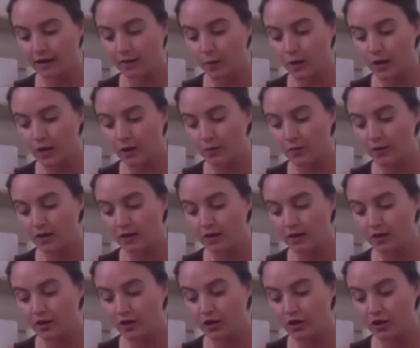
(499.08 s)
where we
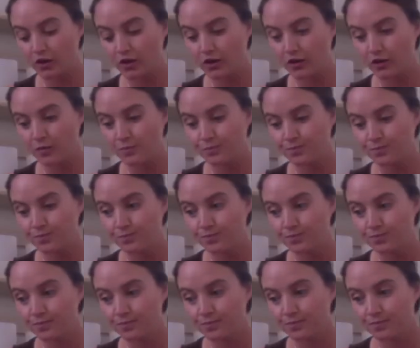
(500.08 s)
can go
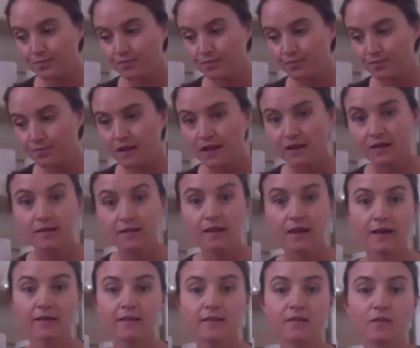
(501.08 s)

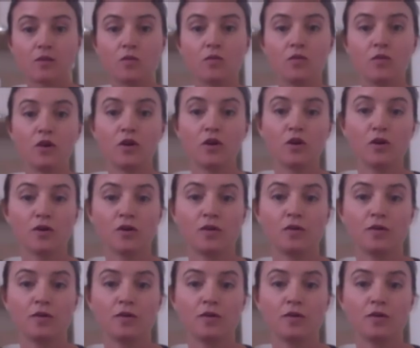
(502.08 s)
yes or no.